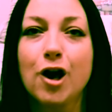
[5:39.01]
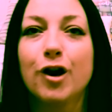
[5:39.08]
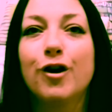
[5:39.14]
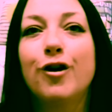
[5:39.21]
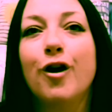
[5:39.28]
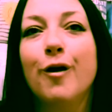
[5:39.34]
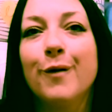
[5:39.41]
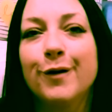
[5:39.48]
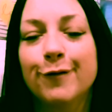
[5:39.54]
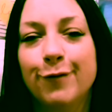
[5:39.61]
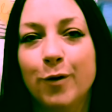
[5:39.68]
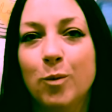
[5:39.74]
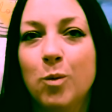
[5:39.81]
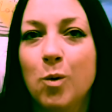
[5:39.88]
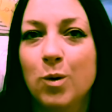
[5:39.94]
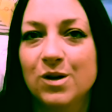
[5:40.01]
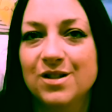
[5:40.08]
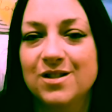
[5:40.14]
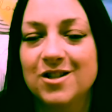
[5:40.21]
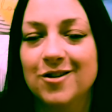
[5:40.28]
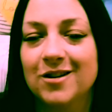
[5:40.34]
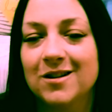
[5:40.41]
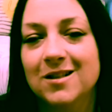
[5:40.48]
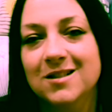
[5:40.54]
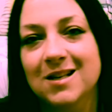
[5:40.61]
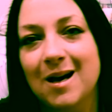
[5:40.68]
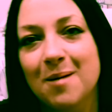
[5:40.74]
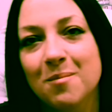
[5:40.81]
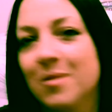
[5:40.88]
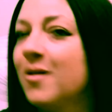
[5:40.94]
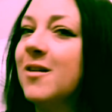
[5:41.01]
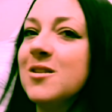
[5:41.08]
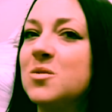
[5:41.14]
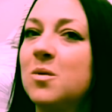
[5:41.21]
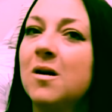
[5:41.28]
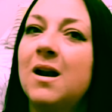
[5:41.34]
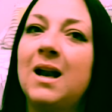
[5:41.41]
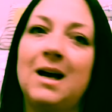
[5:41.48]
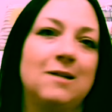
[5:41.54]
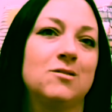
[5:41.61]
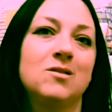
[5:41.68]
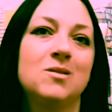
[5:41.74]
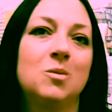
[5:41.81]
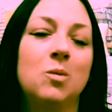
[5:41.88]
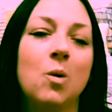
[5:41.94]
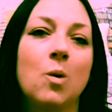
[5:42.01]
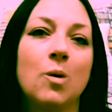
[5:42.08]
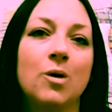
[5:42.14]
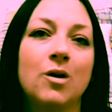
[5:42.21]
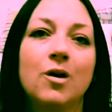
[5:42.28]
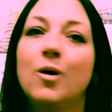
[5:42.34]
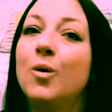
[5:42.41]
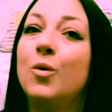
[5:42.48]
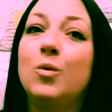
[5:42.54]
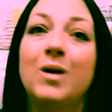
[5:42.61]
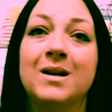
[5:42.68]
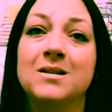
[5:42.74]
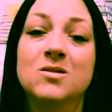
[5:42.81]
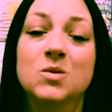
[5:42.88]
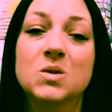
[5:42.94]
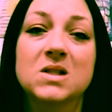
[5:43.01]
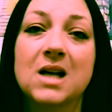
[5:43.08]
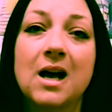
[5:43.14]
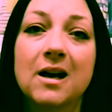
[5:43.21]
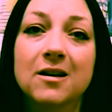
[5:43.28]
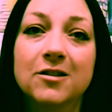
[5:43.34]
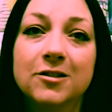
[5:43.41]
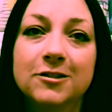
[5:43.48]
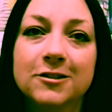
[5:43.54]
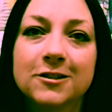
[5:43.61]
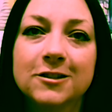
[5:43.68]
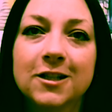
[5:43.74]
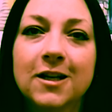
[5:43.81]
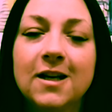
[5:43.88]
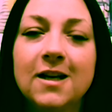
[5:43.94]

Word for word: going for walks during the time periods we're allowed to walk or runs or cycles,